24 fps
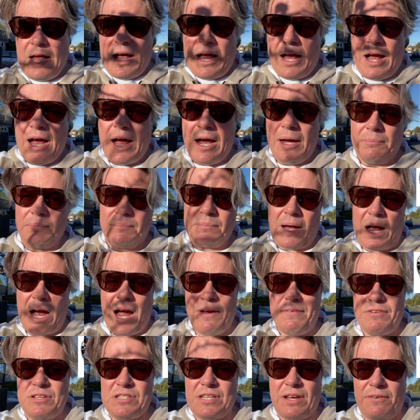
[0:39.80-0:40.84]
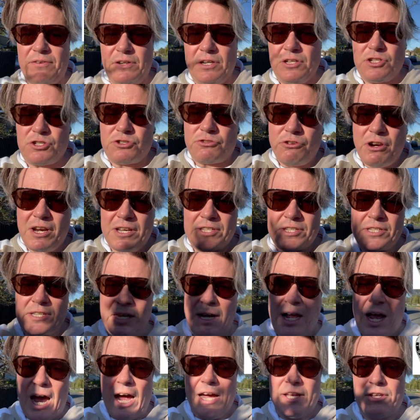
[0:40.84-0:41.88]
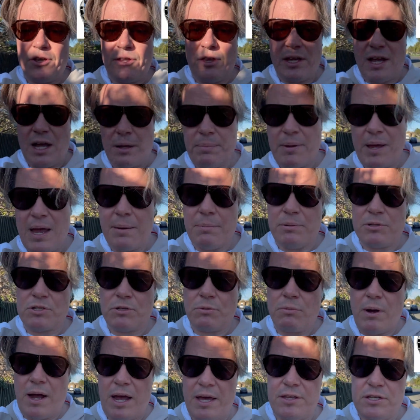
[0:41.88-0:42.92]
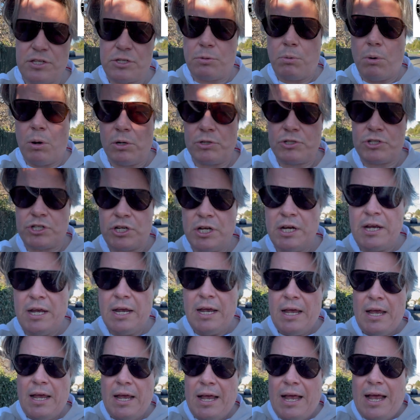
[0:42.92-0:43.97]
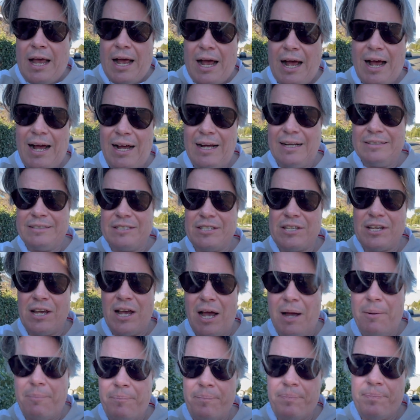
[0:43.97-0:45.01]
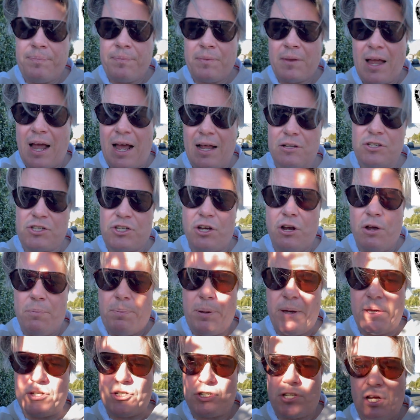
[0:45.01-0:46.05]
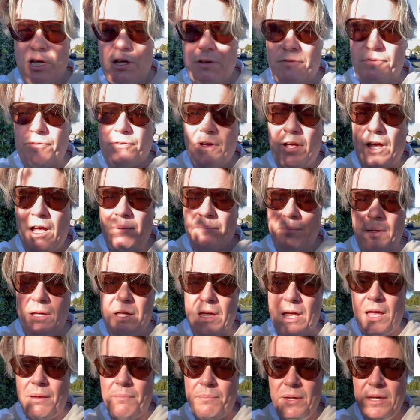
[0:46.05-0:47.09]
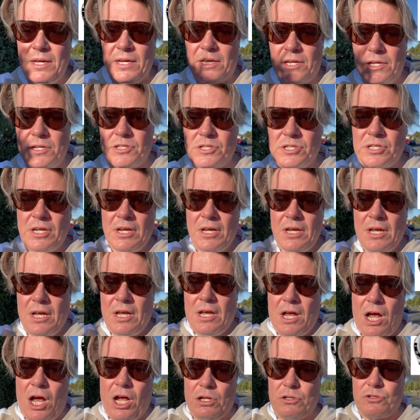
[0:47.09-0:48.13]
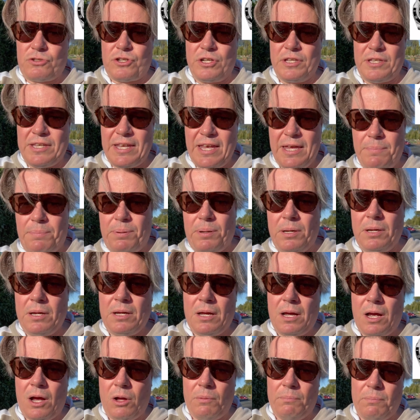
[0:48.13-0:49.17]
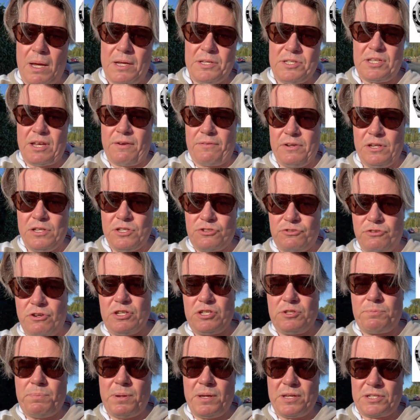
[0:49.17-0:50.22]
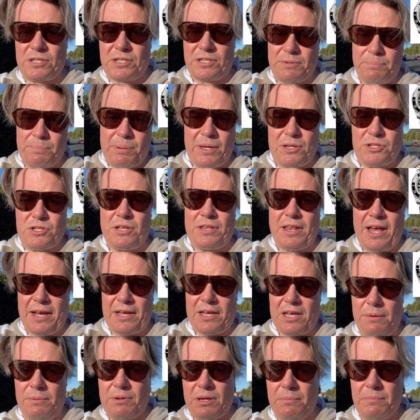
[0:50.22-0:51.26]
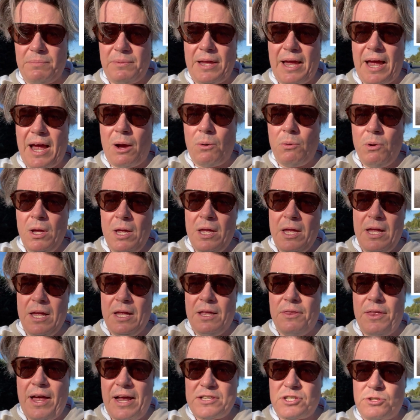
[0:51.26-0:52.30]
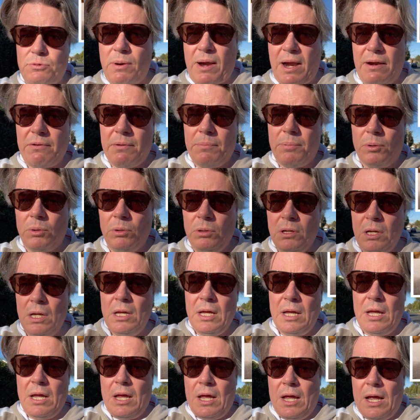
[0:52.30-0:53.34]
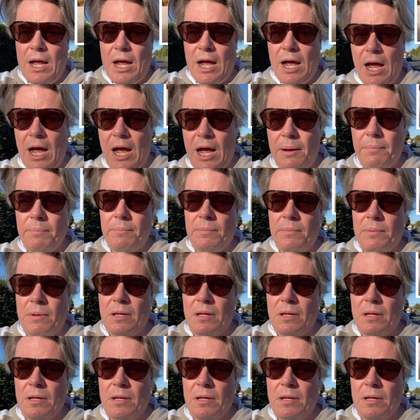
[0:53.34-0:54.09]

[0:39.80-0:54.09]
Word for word: Um, I have a seven inch wrist. I don't think I'd be able to wear this watch. And um, I'll show a picture of um, Omega's Ultra Deep on my seven inch wrist. Picture that coming up now. That's wearable. Um,